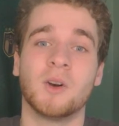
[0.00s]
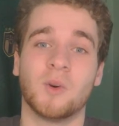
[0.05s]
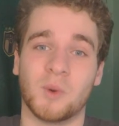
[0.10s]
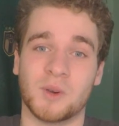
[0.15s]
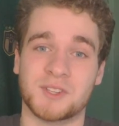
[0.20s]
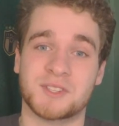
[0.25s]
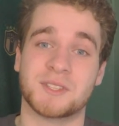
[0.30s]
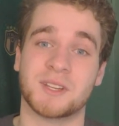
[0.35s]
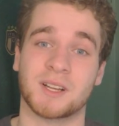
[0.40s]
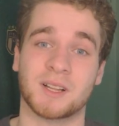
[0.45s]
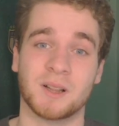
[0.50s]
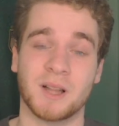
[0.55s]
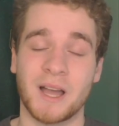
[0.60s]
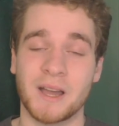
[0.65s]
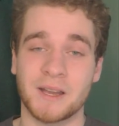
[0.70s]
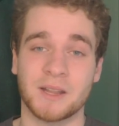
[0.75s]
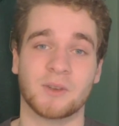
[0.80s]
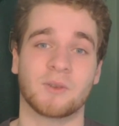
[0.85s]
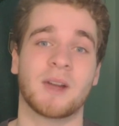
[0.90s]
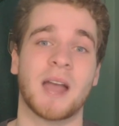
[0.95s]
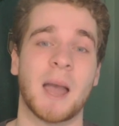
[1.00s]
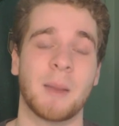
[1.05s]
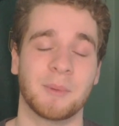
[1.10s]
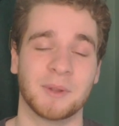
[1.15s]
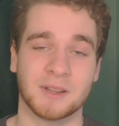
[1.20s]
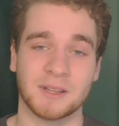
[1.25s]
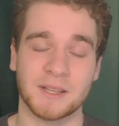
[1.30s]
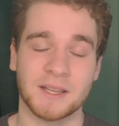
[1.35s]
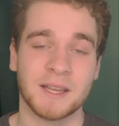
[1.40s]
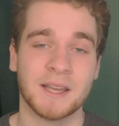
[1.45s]
was declining
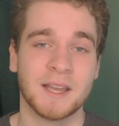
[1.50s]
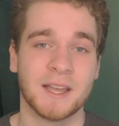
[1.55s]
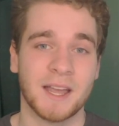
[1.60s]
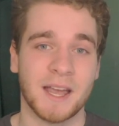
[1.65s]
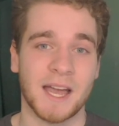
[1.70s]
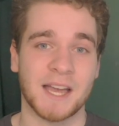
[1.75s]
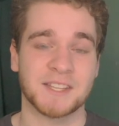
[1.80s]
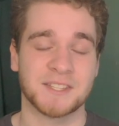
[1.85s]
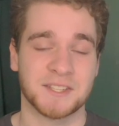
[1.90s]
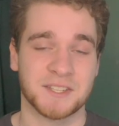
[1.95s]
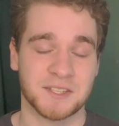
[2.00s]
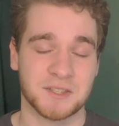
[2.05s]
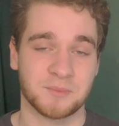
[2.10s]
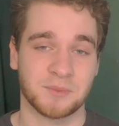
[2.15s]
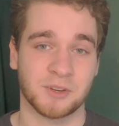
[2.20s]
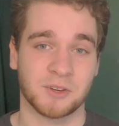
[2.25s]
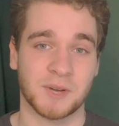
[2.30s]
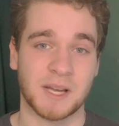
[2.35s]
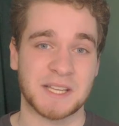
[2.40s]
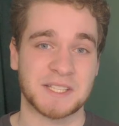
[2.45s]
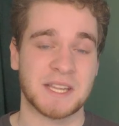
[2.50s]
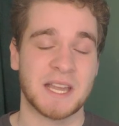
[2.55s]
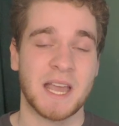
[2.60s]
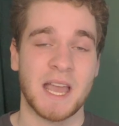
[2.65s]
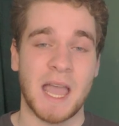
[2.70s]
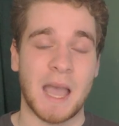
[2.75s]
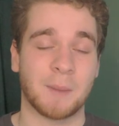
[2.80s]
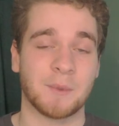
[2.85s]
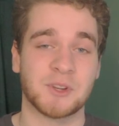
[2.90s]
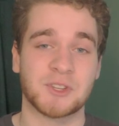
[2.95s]
rapidly as the season progressed,
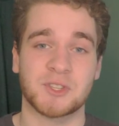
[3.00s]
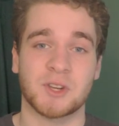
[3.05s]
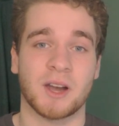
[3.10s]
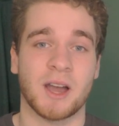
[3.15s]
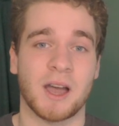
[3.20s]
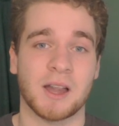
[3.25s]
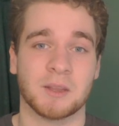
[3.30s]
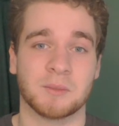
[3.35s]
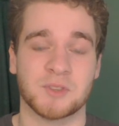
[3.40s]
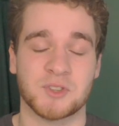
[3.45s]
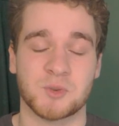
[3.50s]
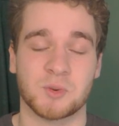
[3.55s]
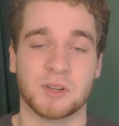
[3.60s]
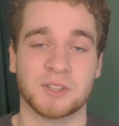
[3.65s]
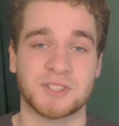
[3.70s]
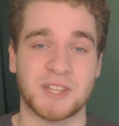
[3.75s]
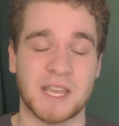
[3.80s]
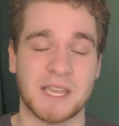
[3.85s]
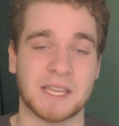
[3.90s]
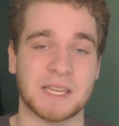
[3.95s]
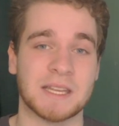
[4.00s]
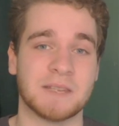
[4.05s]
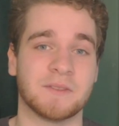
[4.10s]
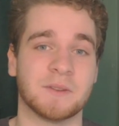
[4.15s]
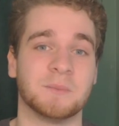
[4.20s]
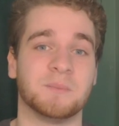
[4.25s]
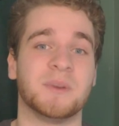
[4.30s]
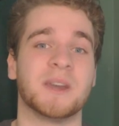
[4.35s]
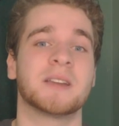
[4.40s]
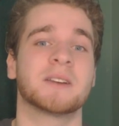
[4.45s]
and we saw Alaba's role take an
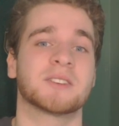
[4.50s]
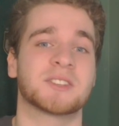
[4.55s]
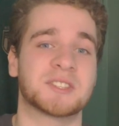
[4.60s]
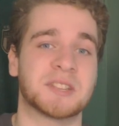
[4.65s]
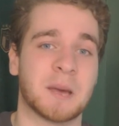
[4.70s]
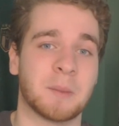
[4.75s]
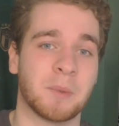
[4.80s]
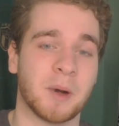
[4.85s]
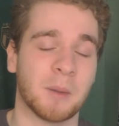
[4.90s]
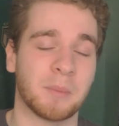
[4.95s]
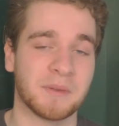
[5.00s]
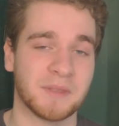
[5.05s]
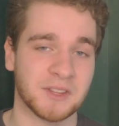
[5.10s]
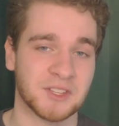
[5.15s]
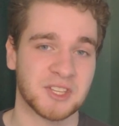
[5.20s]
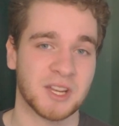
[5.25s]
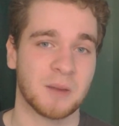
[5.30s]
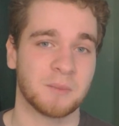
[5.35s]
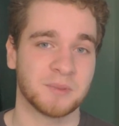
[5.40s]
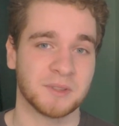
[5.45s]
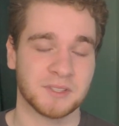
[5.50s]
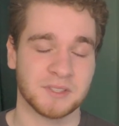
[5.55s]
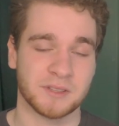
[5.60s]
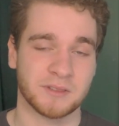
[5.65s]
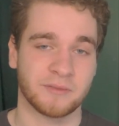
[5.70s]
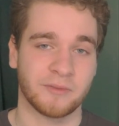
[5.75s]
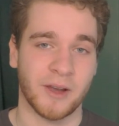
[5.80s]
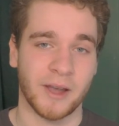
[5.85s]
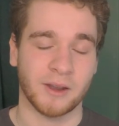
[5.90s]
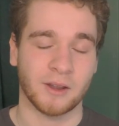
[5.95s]
even bigger step up in the Champions
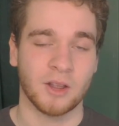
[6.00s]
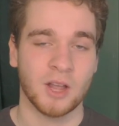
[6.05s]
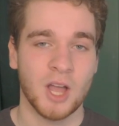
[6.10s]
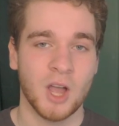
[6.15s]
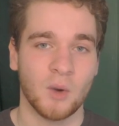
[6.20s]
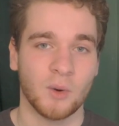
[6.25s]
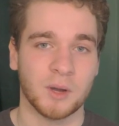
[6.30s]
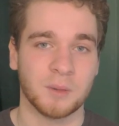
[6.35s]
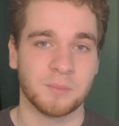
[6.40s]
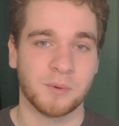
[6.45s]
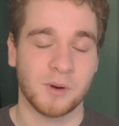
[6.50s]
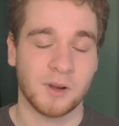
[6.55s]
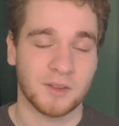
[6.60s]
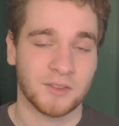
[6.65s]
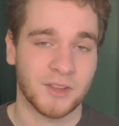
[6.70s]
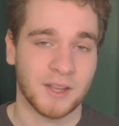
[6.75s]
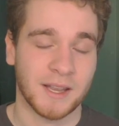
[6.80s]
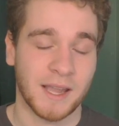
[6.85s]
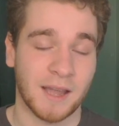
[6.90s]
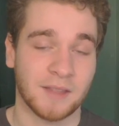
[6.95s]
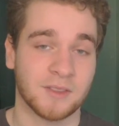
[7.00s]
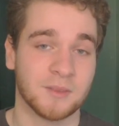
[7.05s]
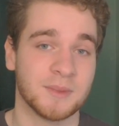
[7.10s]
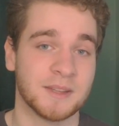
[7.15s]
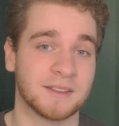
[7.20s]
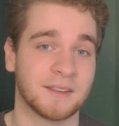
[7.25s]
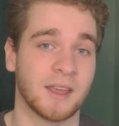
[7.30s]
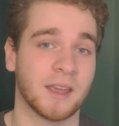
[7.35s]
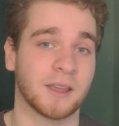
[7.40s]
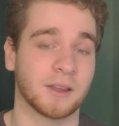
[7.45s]
League final when Boateng had to be
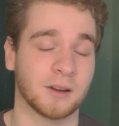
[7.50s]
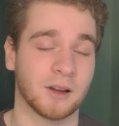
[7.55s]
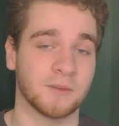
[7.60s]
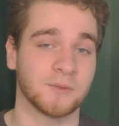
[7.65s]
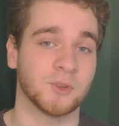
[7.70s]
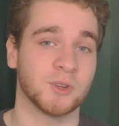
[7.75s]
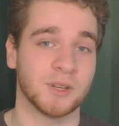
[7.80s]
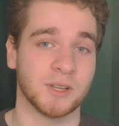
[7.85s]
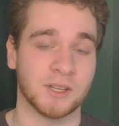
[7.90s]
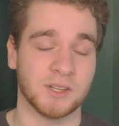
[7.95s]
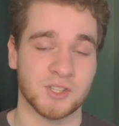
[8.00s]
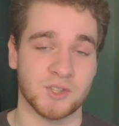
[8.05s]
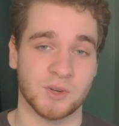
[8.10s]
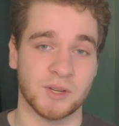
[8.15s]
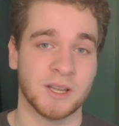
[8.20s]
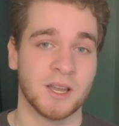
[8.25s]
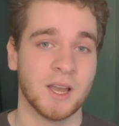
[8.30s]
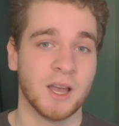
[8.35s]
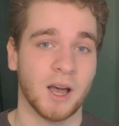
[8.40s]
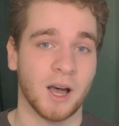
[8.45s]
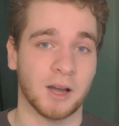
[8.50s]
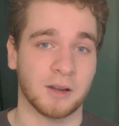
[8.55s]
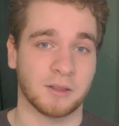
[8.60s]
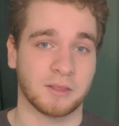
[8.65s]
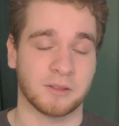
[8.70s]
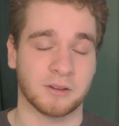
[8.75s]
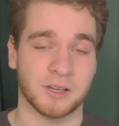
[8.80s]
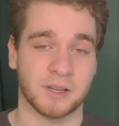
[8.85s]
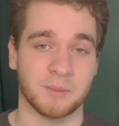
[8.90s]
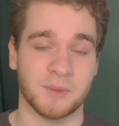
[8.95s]
taken off due to injury on
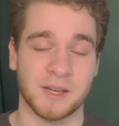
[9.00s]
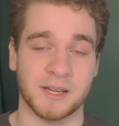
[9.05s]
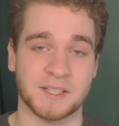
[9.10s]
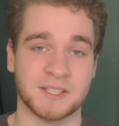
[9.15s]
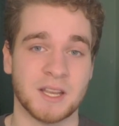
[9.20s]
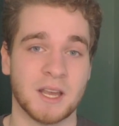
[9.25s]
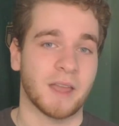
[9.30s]
30 minutes.